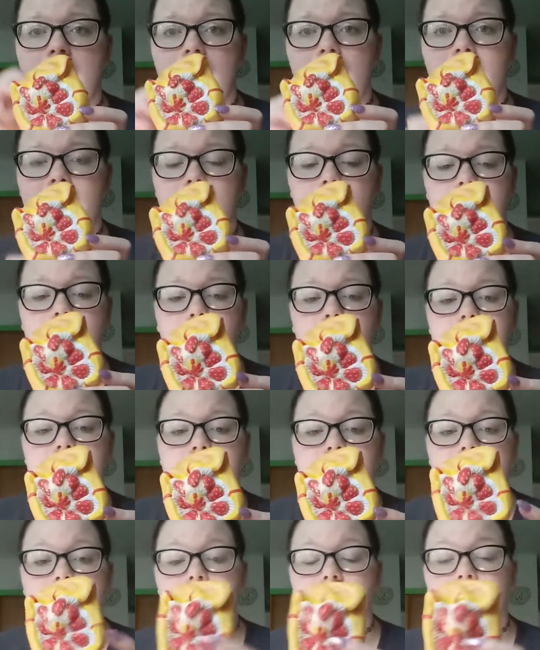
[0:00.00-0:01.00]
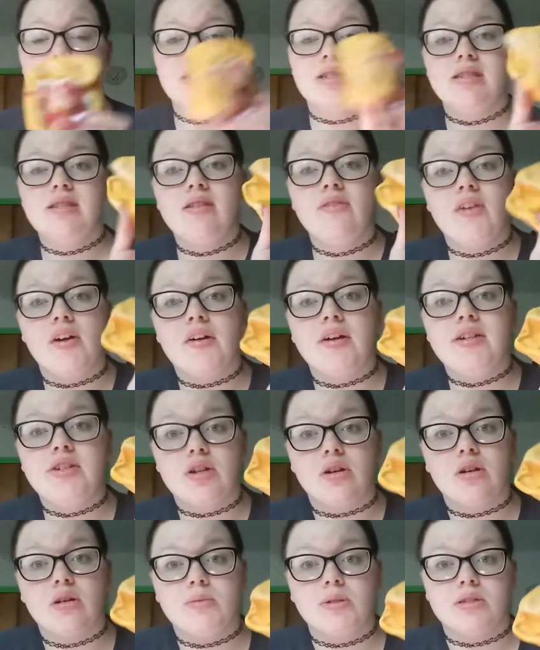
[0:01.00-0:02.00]
and I will say this is a very
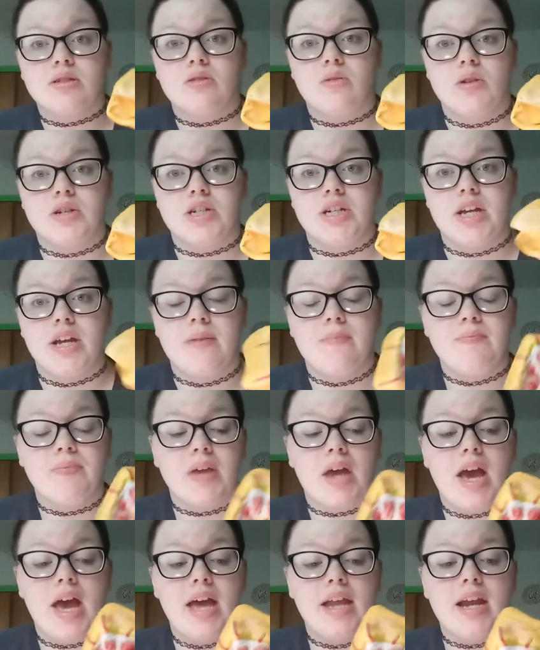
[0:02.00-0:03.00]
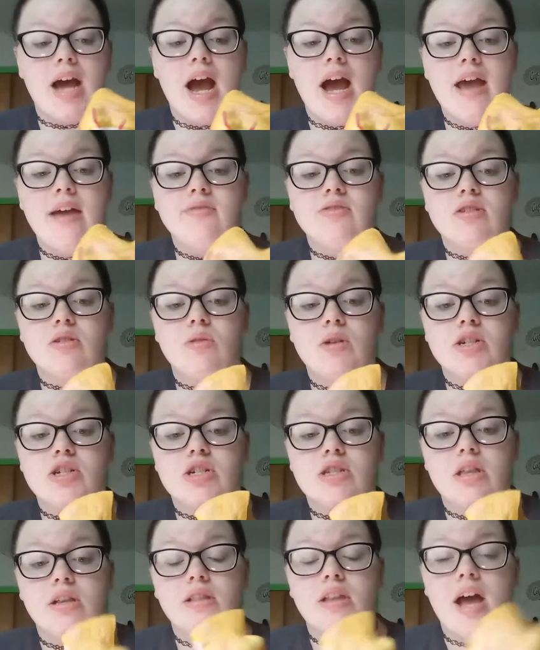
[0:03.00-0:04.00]
durable squishy, and I have
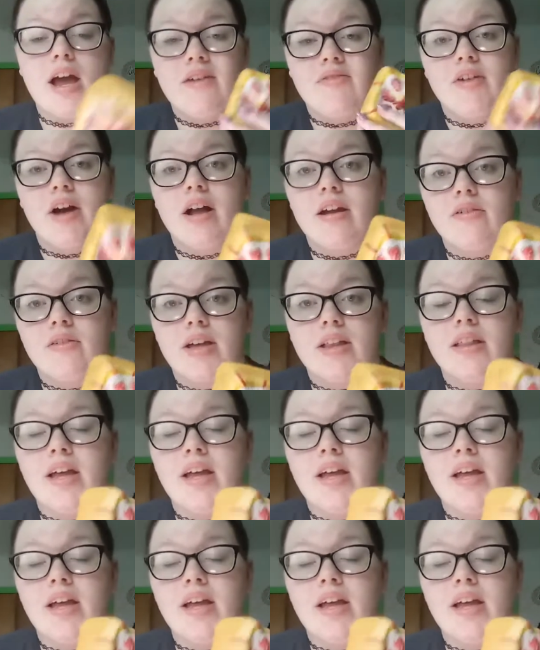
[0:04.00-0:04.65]
squished the life out of it.